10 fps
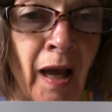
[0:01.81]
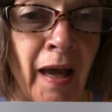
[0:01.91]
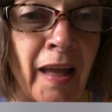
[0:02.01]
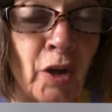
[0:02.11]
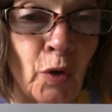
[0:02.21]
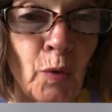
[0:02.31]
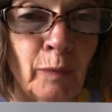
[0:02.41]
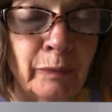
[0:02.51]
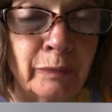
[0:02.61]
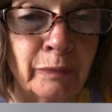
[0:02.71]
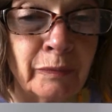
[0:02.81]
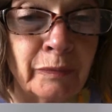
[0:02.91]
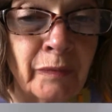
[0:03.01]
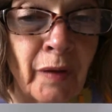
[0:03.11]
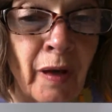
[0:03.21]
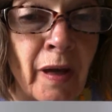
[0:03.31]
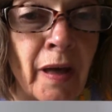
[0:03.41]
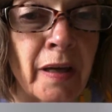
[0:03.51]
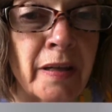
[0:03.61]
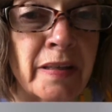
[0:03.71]
Hello,
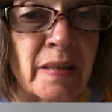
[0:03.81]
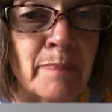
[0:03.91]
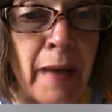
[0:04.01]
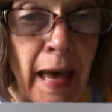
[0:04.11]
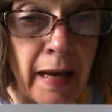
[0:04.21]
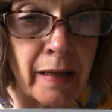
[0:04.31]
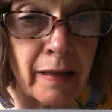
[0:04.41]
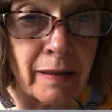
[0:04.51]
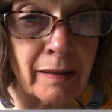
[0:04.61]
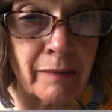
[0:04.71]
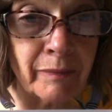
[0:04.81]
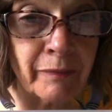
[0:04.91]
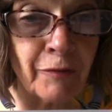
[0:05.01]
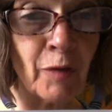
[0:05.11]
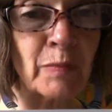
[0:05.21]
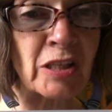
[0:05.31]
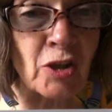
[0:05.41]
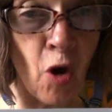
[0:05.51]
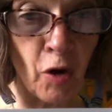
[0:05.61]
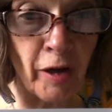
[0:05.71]
it's Marion from
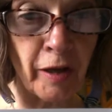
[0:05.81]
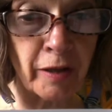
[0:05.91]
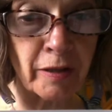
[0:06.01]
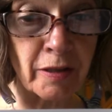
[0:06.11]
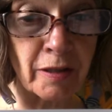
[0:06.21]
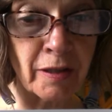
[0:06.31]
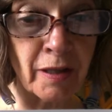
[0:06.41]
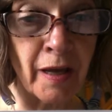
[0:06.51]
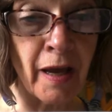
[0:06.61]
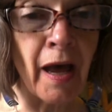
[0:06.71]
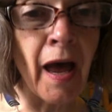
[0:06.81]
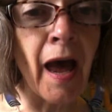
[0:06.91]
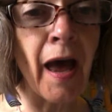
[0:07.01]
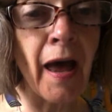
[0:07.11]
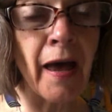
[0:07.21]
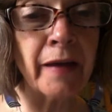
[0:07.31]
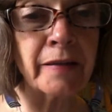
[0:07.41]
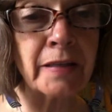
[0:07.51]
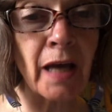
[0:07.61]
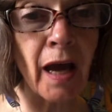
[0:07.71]
Scotland,
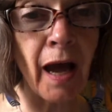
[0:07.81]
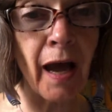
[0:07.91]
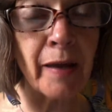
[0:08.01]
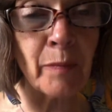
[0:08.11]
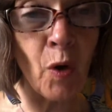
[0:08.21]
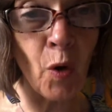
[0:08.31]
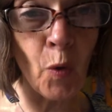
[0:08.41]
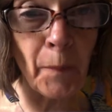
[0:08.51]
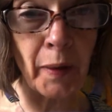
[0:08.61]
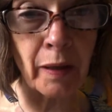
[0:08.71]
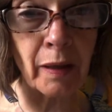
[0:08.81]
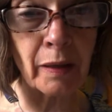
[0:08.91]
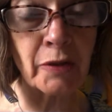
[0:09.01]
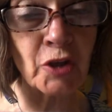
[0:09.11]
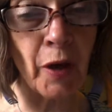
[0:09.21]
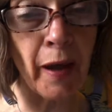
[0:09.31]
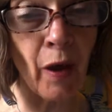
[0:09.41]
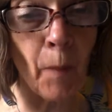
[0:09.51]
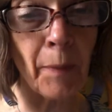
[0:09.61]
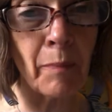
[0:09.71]
and I'm hoping to
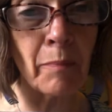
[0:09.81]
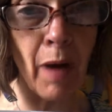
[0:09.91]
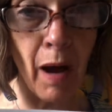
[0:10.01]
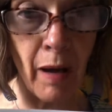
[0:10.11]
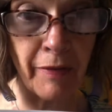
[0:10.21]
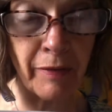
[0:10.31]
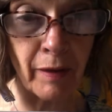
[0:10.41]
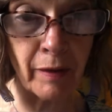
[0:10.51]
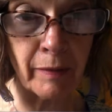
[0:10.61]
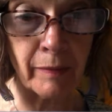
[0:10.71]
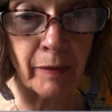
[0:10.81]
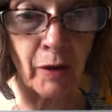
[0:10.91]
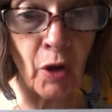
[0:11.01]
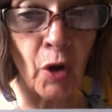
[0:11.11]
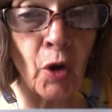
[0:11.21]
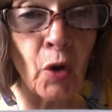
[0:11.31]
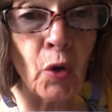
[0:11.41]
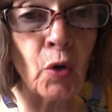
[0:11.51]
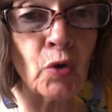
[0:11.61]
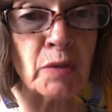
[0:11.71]
help Martha,
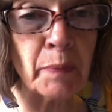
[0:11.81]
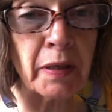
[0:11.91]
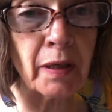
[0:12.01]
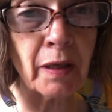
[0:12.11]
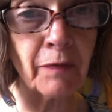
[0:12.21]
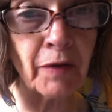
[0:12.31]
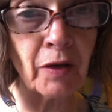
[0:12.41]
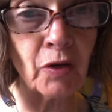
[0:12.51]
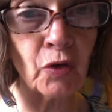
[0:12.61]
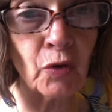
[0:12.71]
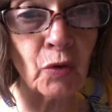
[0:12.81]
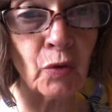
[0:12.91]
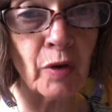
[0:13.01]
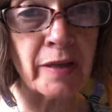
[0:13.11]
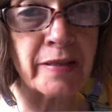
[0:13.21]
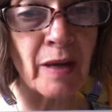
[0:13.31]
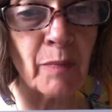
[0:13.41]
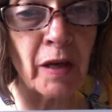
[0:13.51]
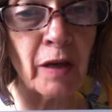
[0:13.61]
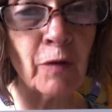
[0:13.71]
who's been giving you
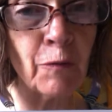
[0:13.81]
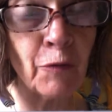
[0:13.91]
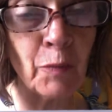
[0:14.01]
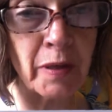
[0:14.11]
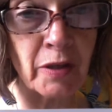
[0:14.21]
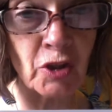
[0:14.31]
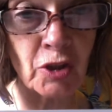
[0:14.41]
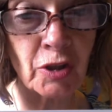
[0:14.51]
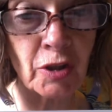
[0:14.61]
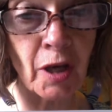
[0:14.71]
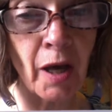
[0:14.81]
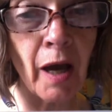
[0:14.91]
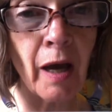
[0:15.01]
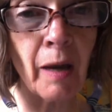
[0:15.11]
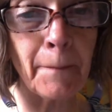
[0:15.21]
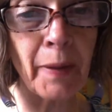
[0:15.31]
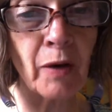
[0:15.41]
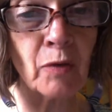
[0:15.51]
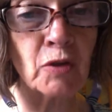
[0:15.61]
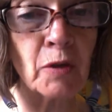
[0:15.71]
some information
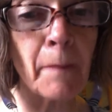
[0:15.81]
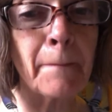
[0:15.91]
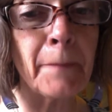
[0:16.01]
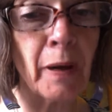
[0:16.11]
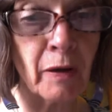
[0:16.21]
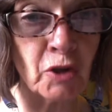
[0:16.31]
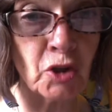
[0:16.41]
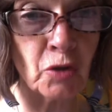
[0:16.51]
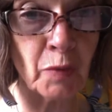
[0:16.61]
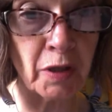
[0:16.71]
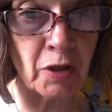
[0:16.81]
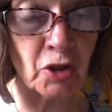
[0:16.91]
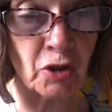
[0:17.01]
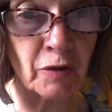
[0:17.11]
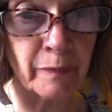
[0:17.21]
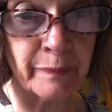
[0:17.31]
about punctuation.